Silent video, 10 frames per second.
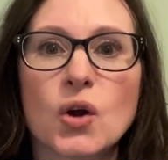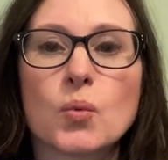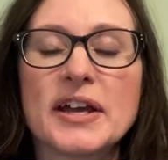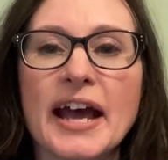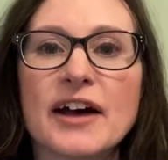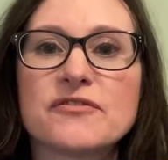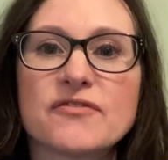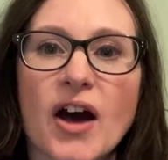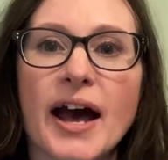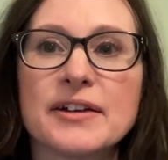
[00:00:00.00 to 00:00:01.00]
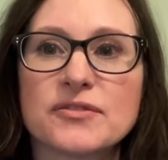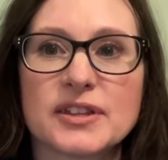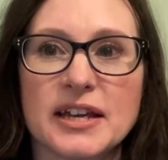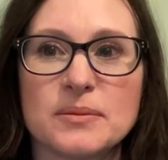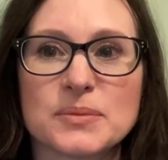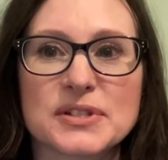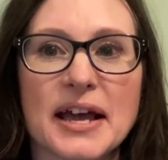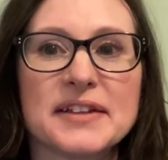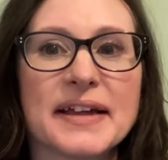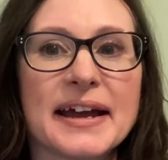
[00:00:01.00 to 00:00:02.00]
We have 5 themes,
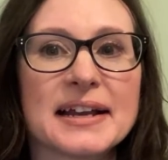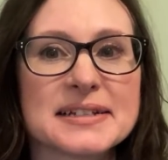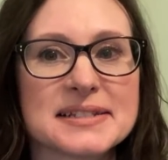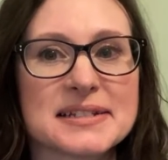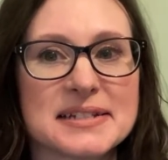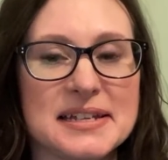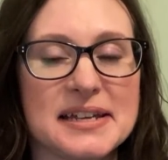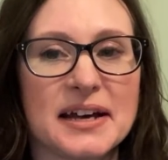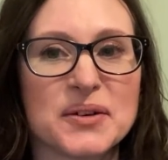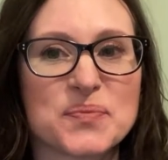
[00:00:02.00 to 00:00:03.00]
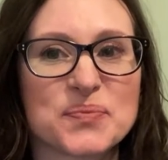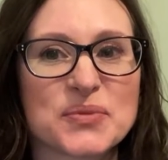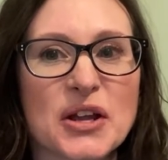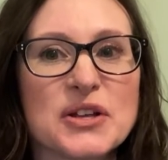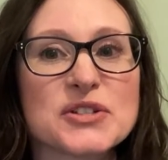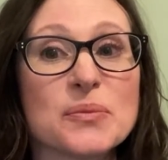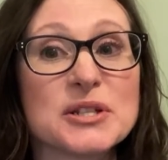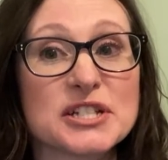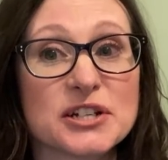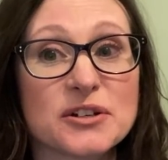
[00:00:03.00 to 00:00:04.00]
and they are listed here. So
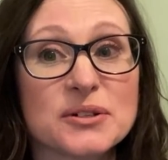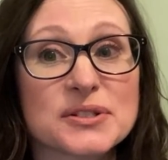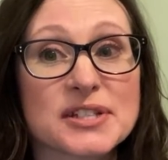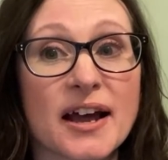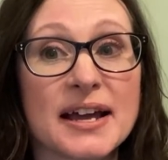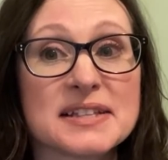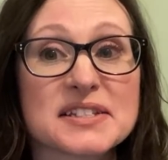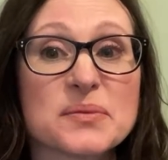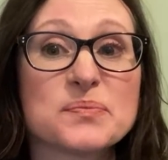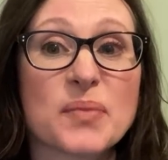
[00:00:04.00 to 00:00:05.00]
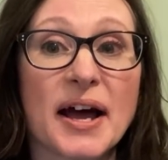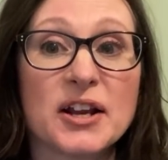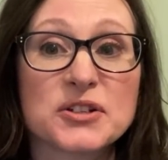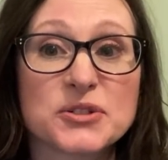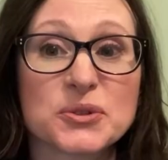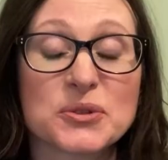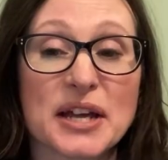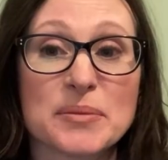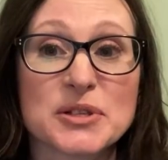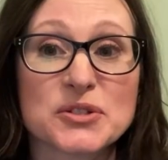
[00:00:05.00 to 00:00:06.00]
material science, biological
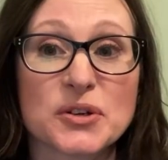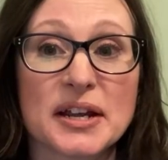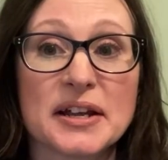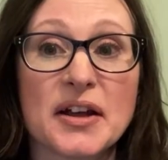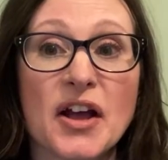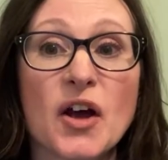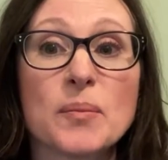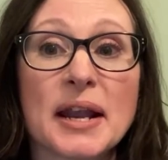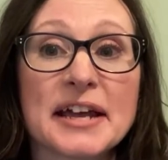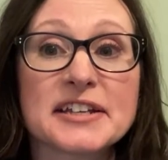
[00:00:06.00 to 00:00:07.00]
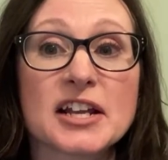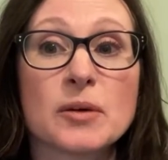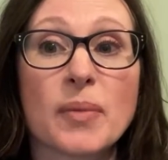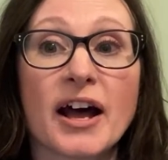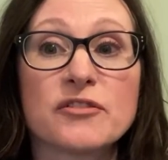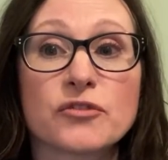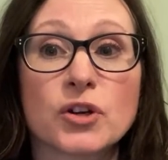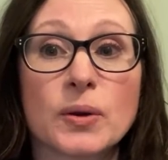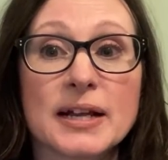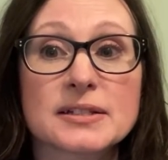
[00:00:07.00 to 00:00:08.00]
chemistry, molecular
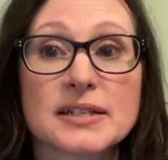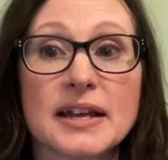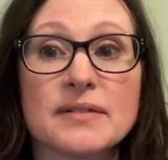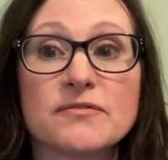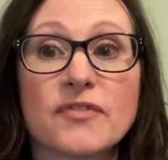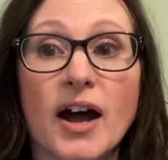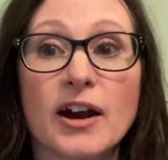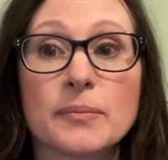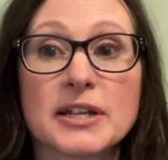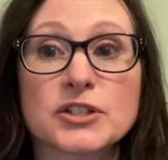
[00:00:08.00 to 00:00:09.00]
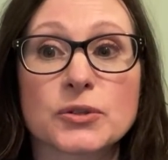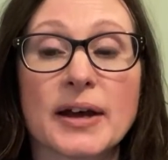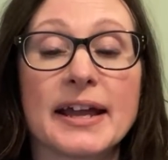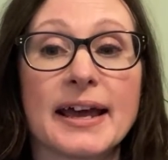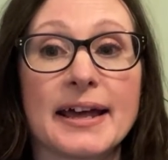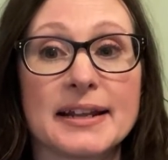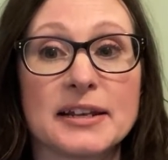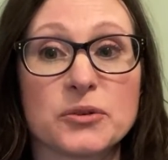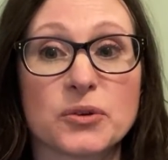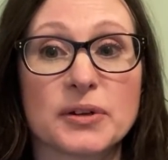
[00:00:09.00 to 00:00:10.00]
biophotonics, environmental and
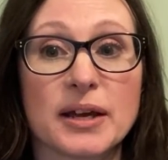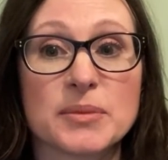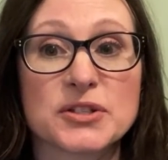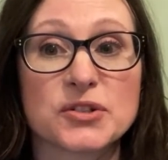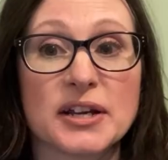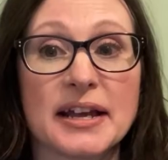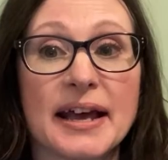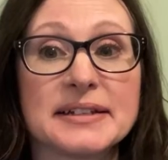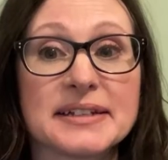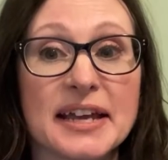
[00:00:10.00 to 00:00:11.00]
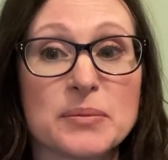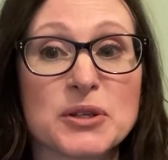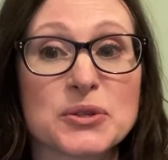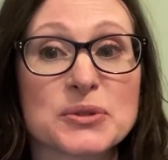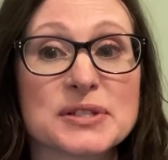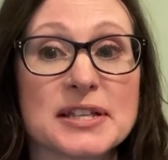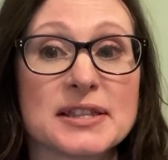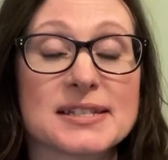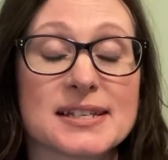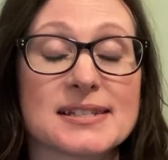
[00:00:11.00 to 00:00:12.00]
analytical chemistry, and chemical
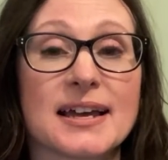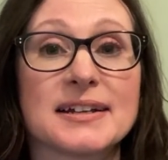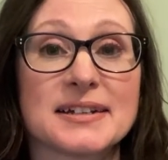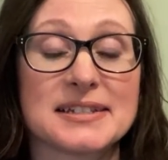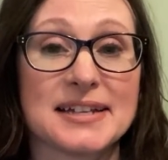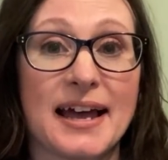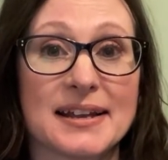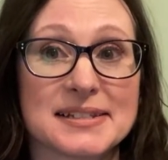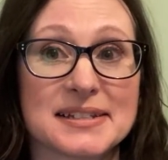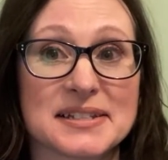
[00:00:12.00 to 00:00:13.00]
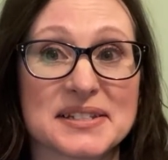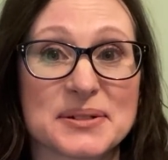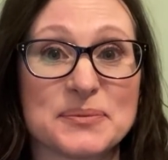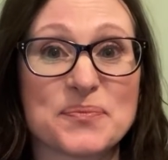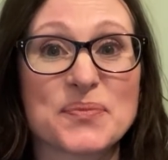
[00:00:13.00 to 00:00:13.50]
synthesis and catalysis.